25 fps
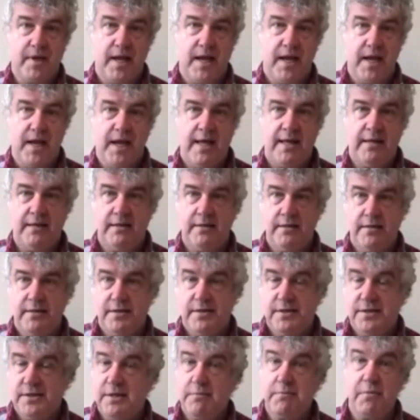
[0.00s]
And
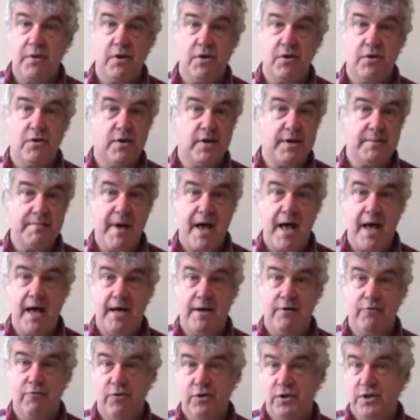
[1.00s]
similarly,
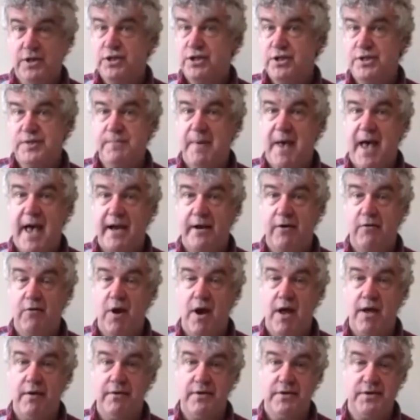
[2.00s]
my religious
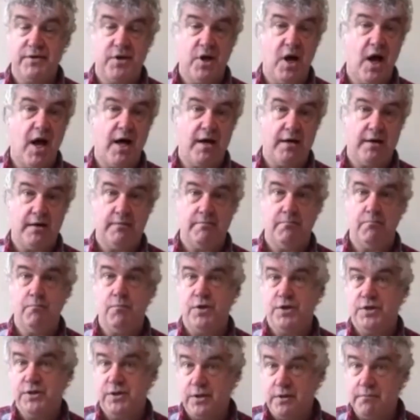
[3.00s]
background is not
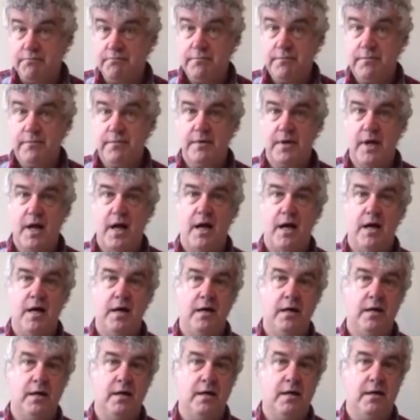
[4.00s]
Muslim.
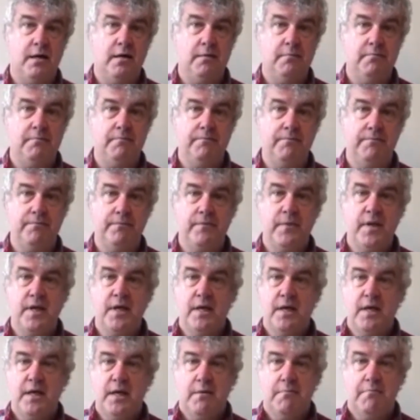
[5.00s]

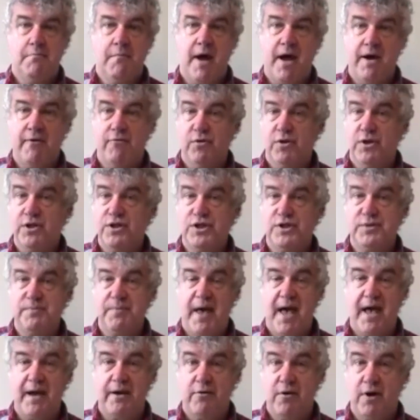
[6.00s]
My religious
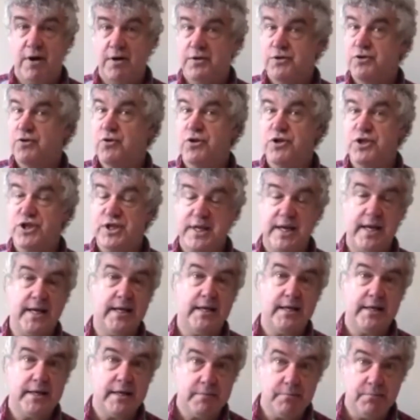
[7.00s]
background is
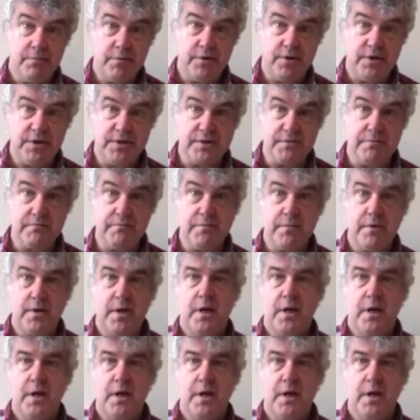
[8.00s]
Christianity and Buddhism.